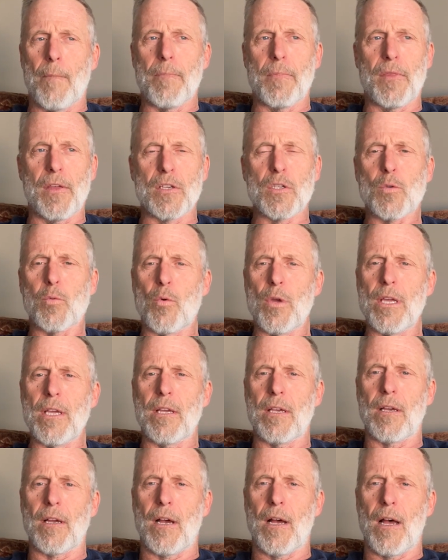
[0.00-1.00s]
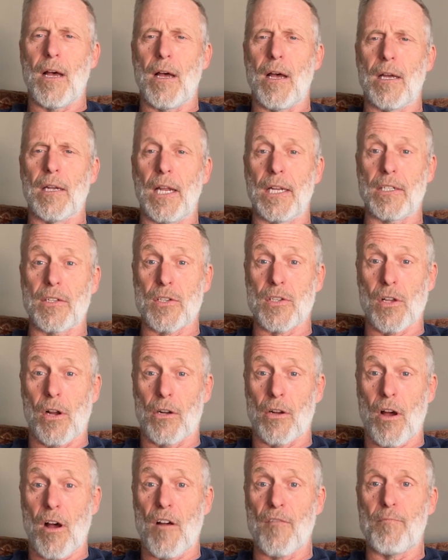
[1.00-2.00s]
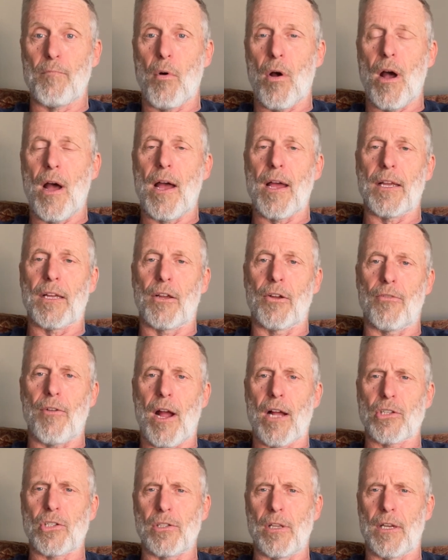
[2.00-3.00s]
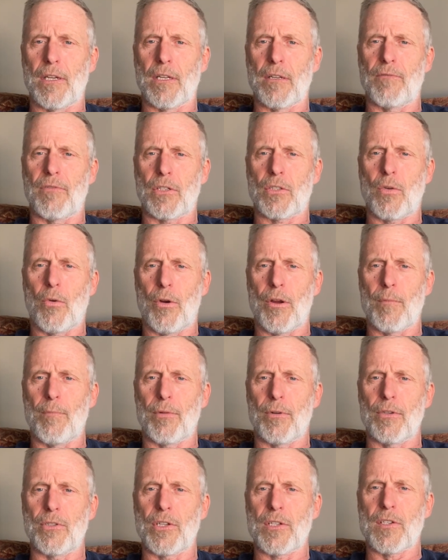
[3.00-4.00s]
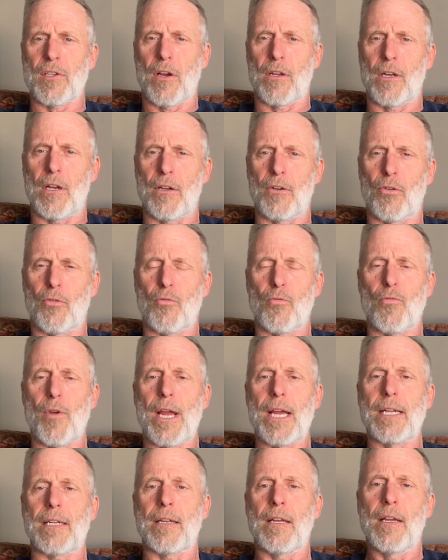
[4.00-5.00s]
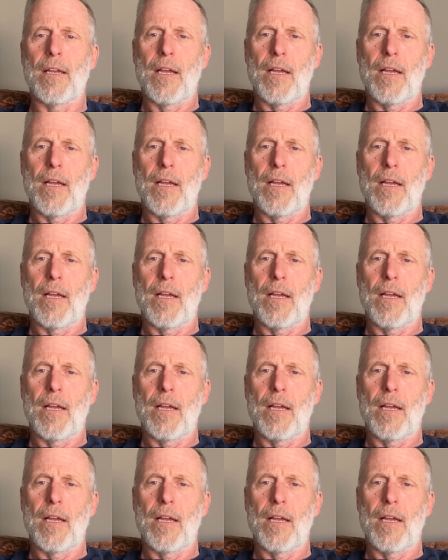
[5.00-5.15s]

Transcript: This week, I'd like to start off by congratulating Victoria Burgess on a great